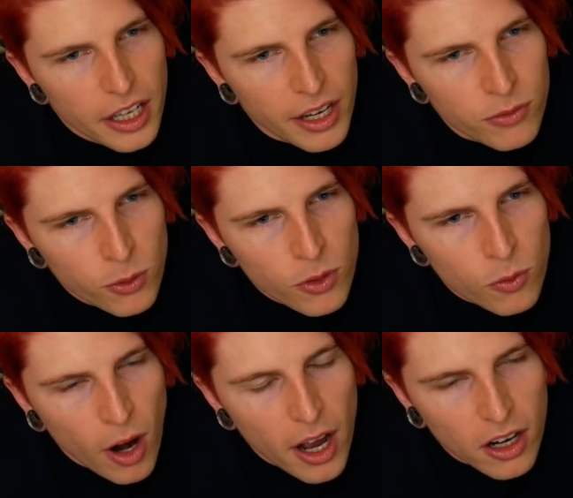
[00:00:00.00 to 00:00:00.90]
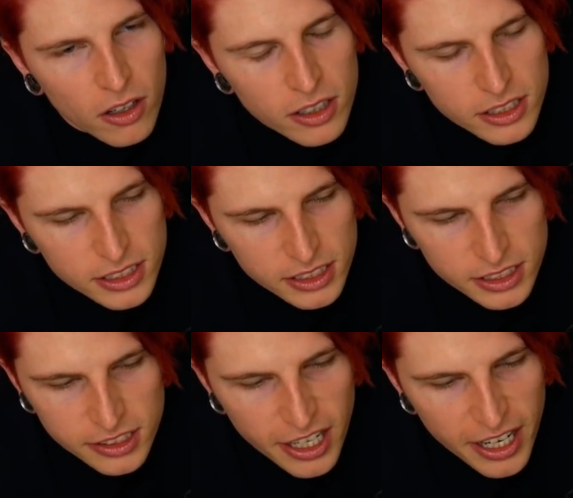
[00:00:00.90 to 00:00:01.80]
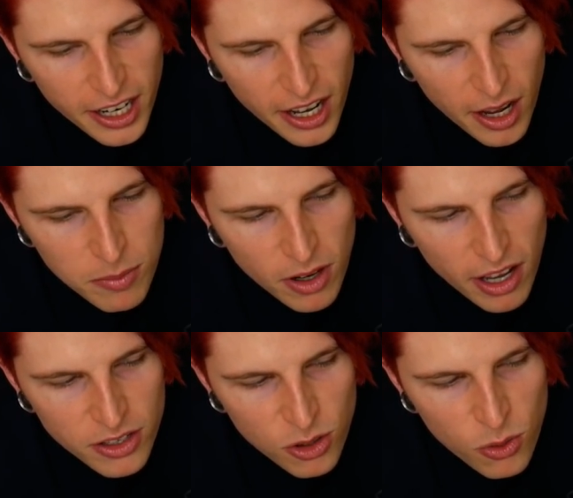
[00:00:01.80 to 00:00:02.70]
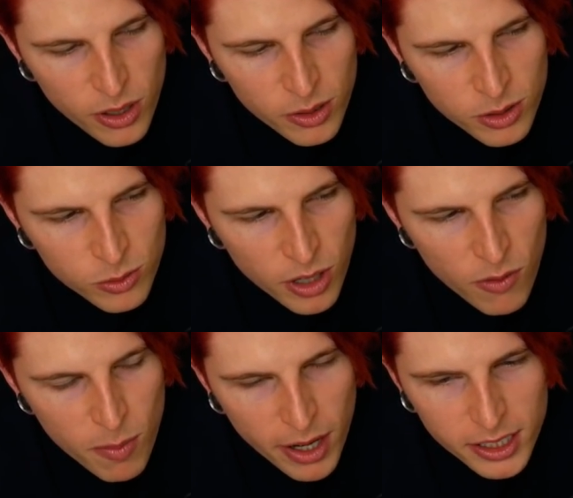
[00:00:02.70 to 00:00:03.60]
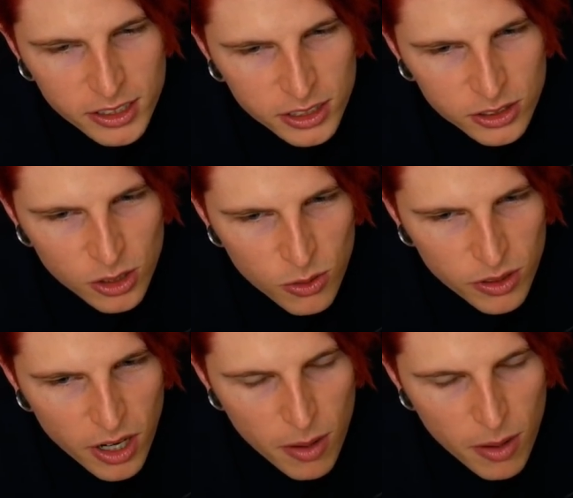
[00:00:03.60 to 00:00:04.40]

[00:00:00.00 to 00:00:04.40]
And for the right causes. It's like, I'm not doing what everybody else is doing.